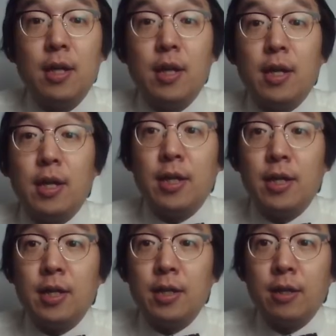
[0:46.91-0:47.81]
in
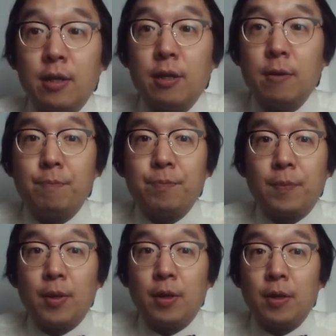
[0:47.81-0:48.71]
the
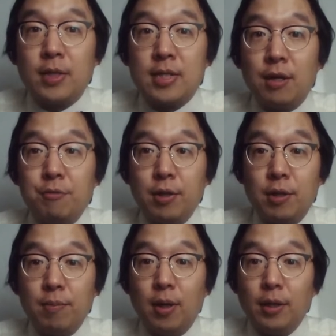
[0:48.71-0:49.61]
discount rate
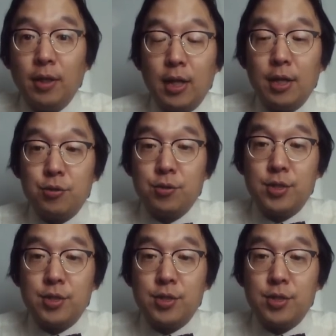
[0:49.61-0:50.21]
model, as you see